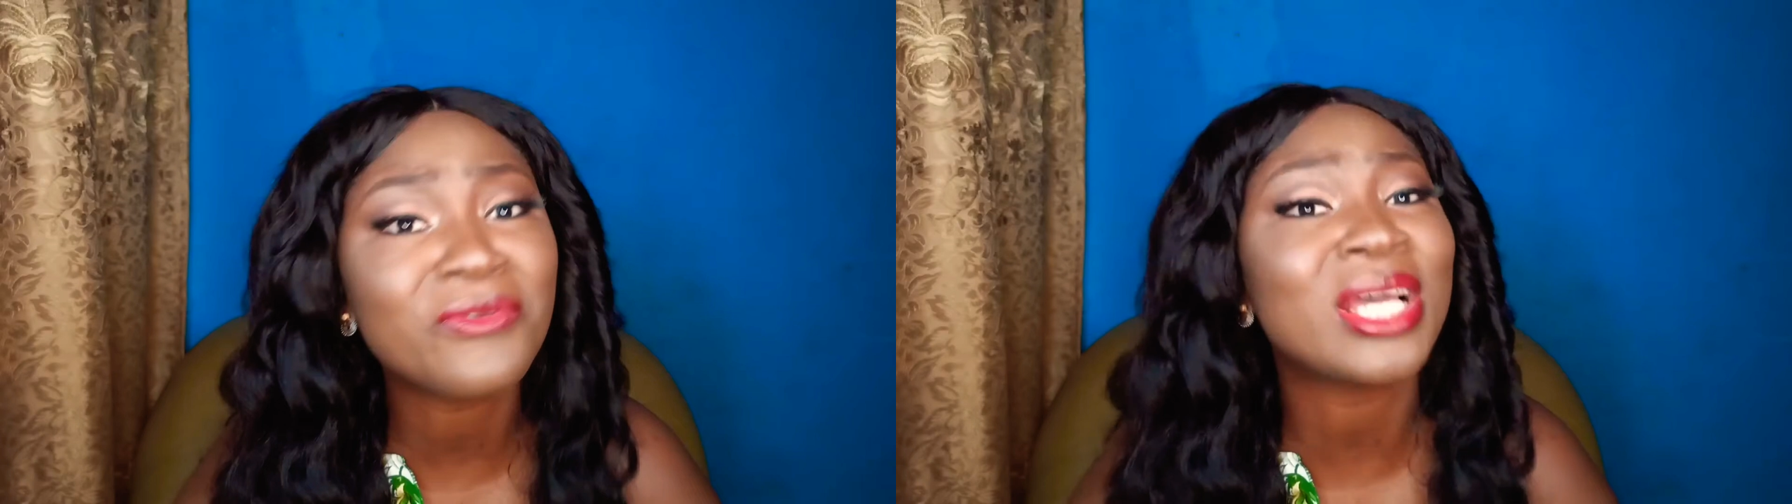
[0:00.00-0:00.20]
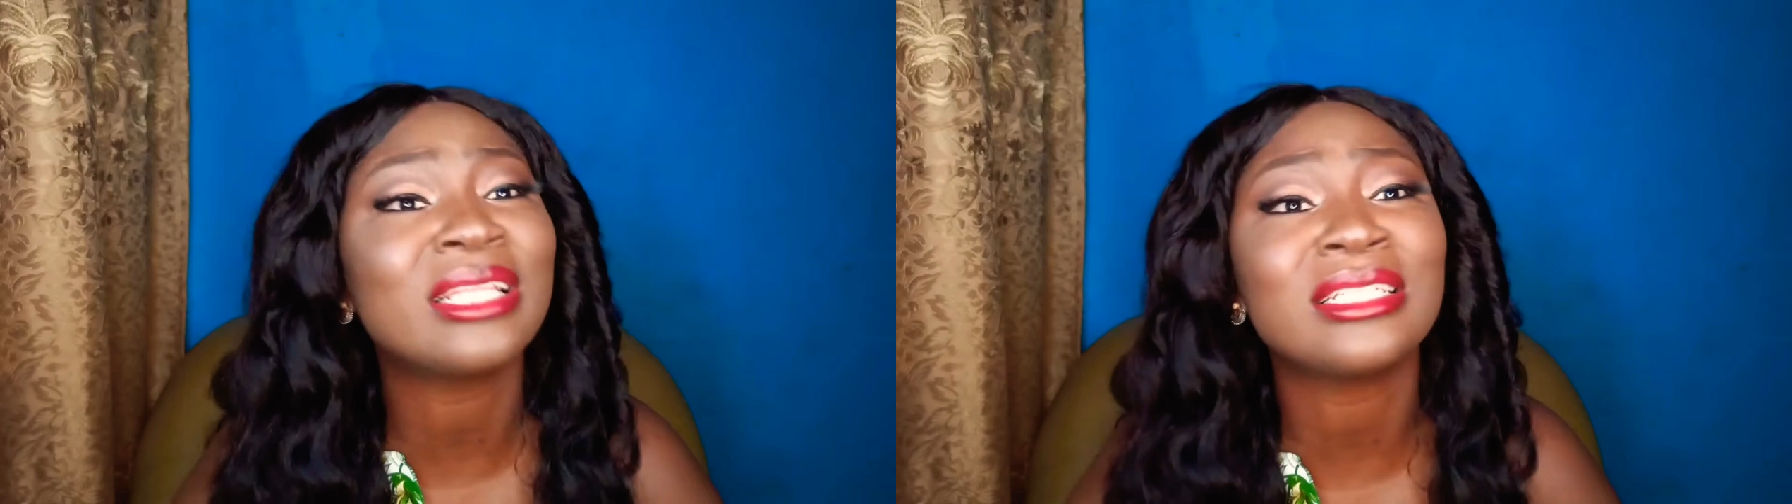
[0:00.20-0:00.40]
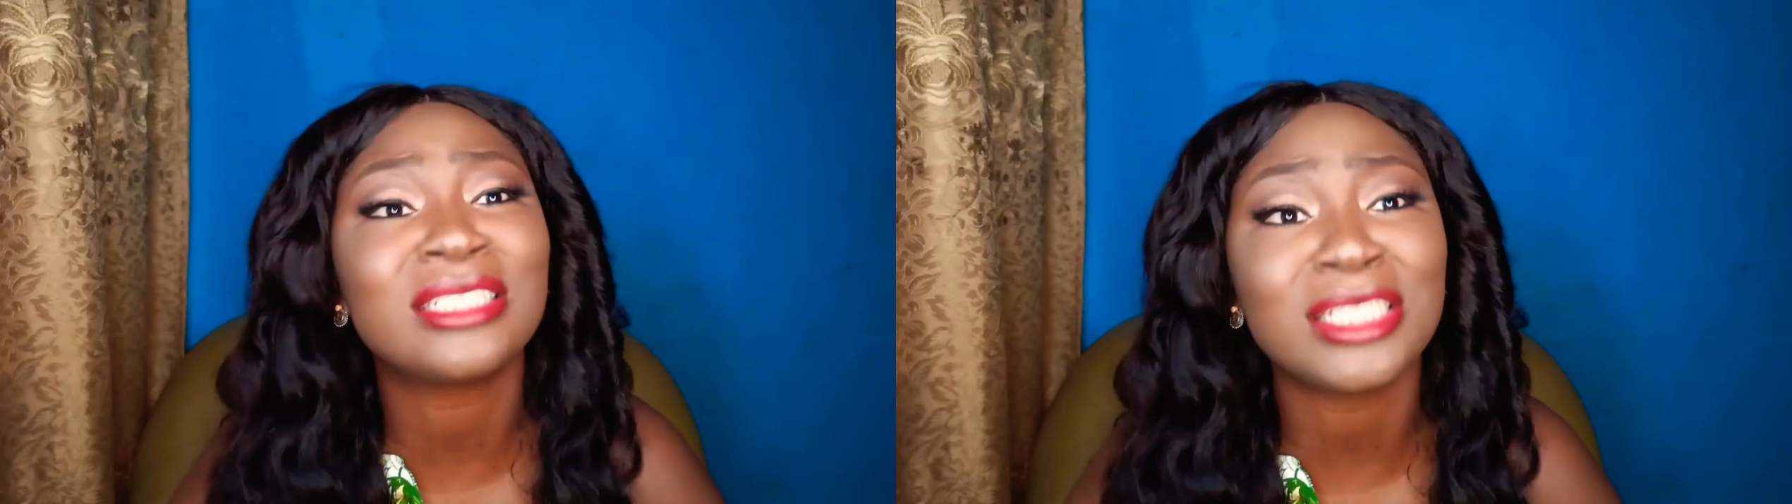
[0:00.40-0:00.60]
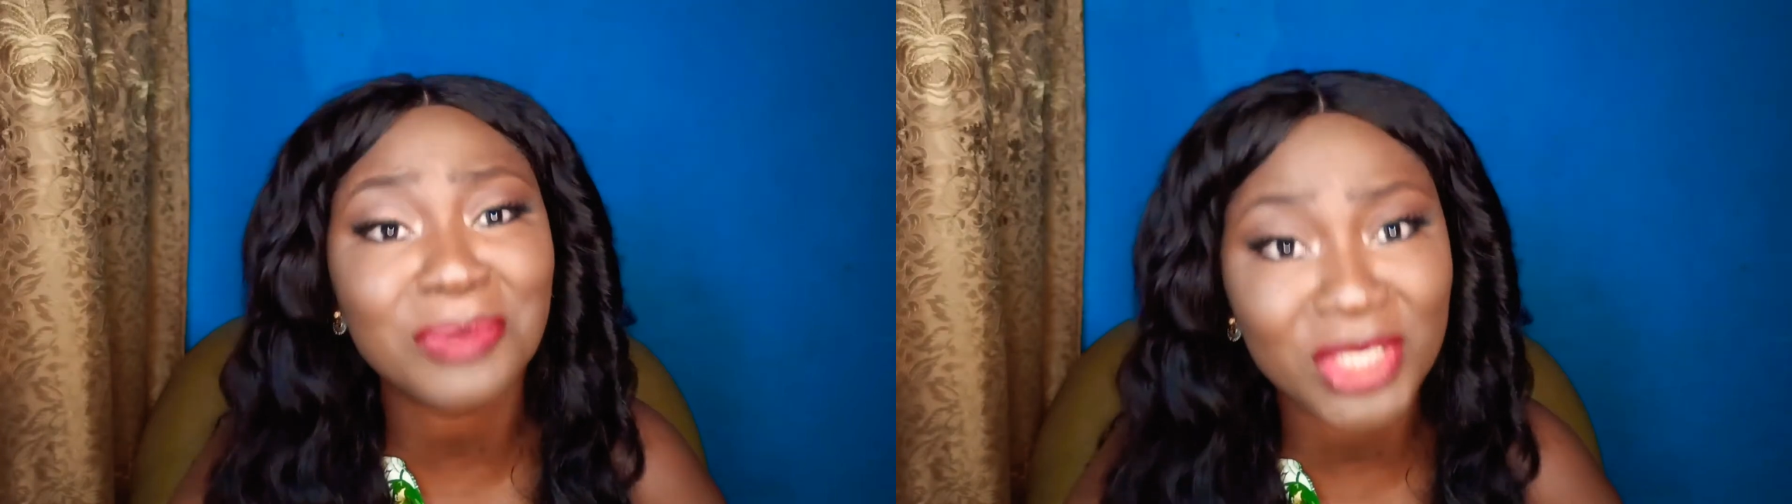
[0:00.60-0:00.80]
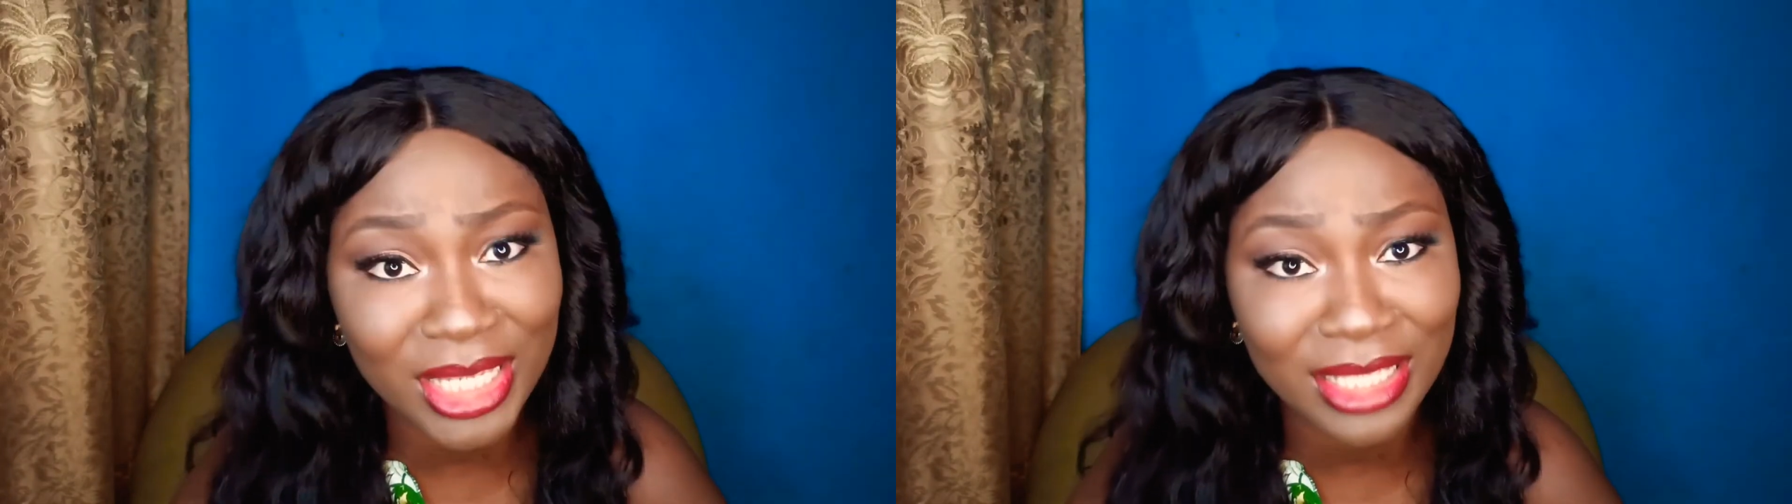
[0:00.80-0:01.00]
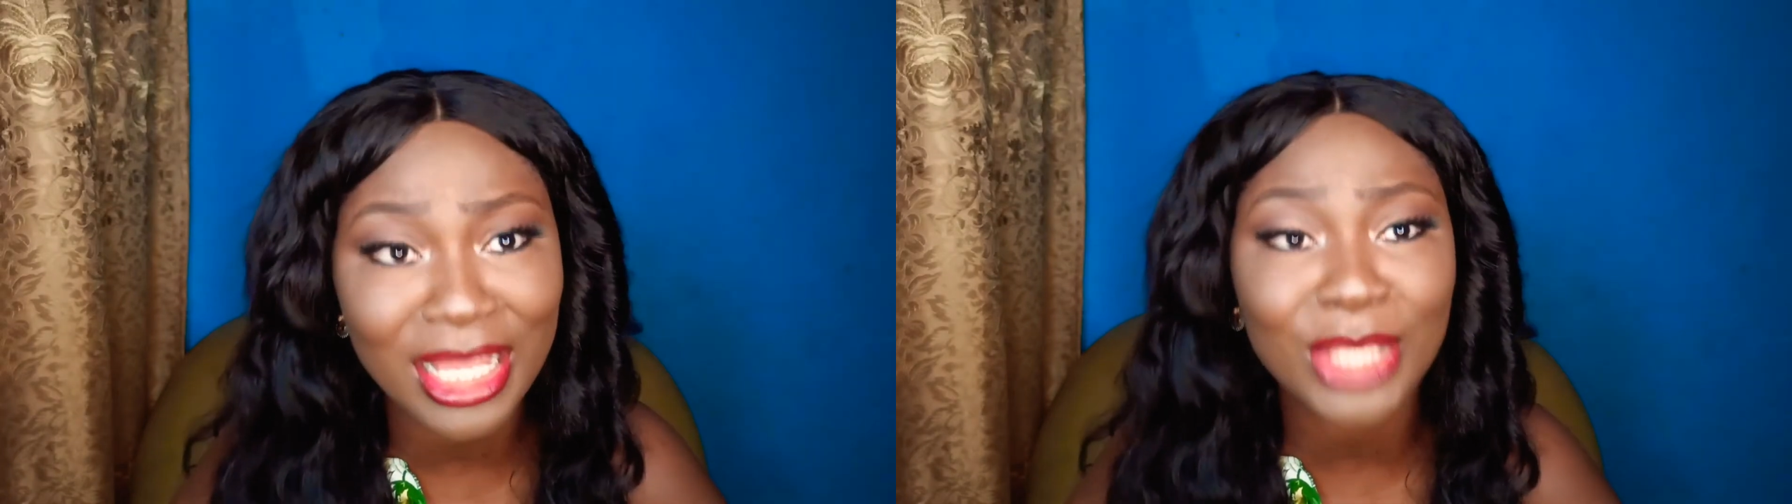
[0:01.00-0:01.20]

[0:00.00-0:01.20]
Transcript: If you're an Egyptian